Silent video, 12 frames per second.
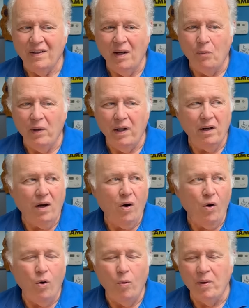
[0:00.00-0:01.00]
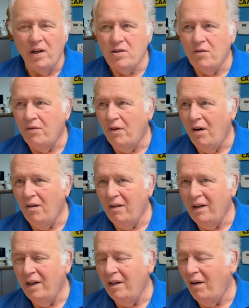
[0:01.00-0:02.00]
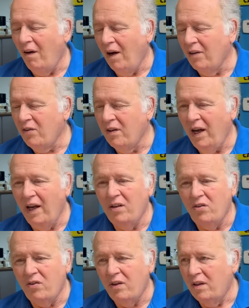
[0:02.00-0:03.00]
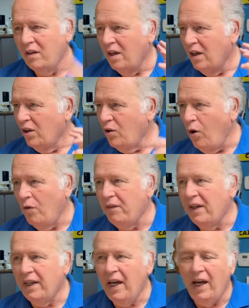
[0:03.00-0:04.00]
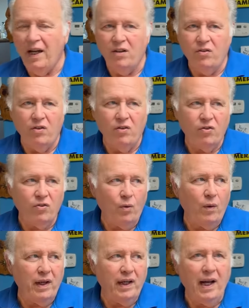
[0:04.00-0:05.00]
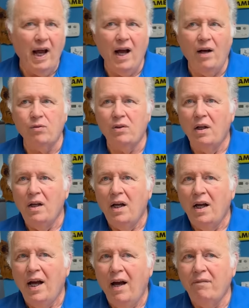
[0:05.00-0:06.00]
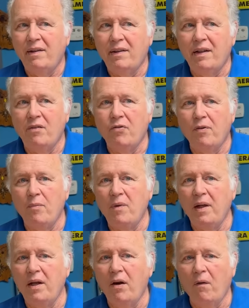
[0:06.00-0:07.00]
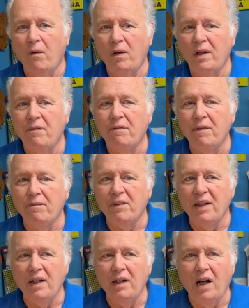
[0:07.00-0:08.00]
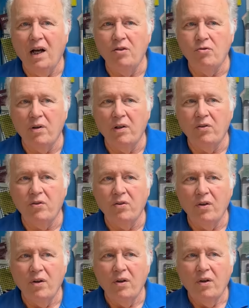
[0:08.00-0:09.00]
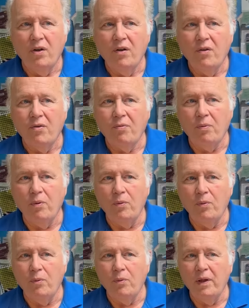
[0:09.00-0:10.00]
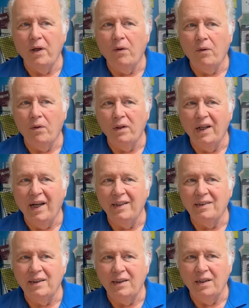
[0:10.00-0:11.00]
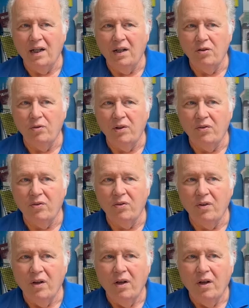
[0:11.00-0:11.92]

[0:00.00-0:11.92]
that we in a whole bunch of foreign and odds and ends and coffee cans and sorting out everything from the early 1500s through the early 1800s.